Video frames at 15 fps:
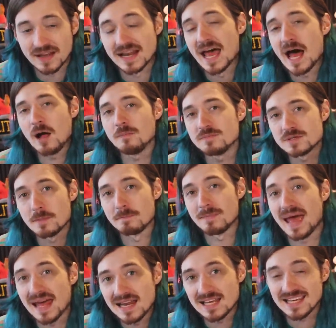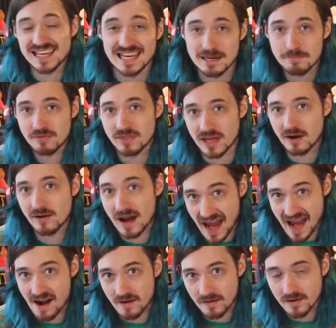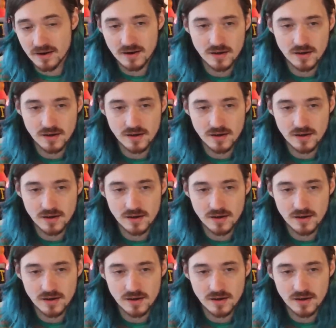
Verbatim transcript: that helps men keep their hair.